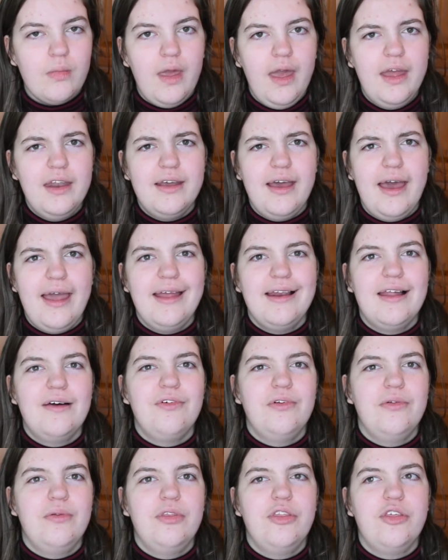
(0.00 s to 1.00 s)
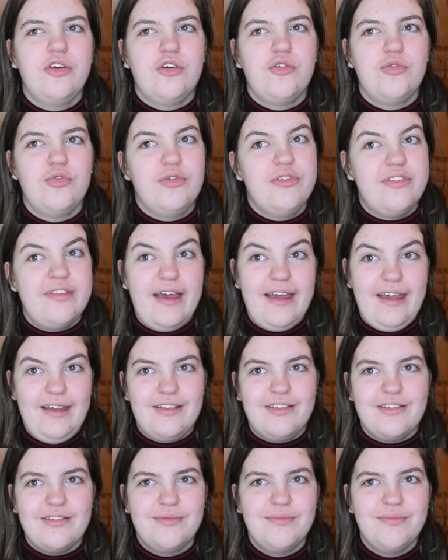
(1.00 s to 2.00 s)
And at A-level, the
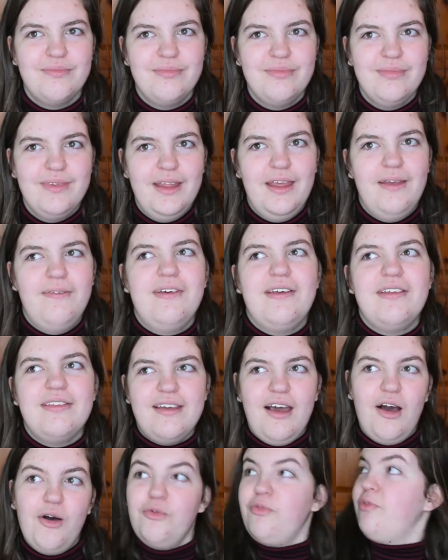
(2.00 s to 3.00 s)
Crusades. If you can tell